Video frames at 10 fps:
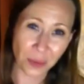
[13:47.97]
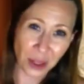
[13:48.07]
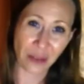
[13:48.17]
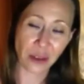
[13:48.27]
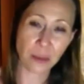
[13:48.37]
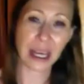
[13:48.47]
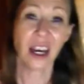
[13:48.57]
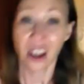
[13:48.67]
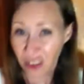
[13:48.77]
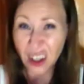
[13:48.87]
You feel me?
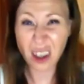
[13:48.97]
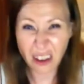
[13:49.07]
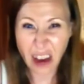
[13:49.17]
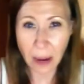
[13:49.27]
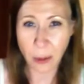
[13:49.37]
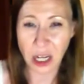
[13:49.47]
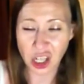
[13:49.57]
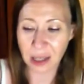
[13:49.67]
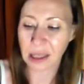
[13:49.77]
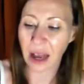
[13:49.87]
Feel the
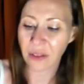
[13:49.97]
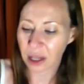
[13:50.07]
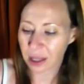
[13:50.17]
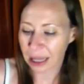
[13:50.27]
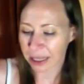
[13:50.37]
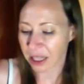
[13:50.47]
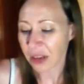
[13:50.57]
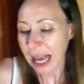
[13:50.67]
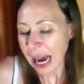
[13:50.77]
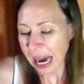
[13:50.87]
vibrations of the collective.
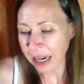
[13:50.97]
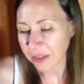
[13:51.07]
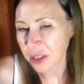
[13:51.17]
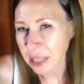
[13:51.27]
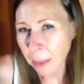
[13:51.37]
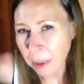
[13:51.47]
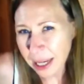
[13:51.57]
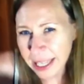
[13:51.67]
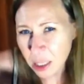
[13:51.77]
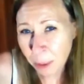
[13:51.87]
And if
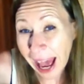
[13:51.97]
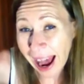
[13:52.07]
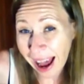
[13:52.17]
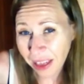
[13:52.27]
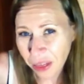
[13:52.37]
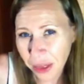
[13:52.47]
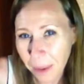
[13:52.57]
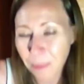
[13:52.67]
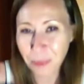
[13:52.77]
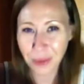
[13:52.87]
somebody's path,
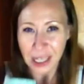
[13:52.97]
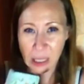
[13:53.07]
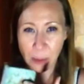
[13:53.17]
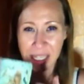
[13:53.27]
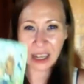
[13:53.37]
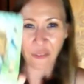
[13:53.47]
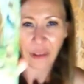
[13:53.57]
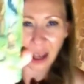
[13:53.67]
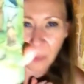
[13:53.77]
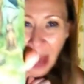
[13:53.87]

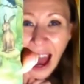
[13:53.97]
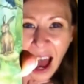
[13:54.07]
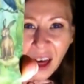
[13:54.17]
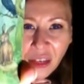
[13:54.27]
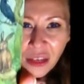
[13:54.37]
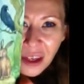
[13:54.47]
specific path,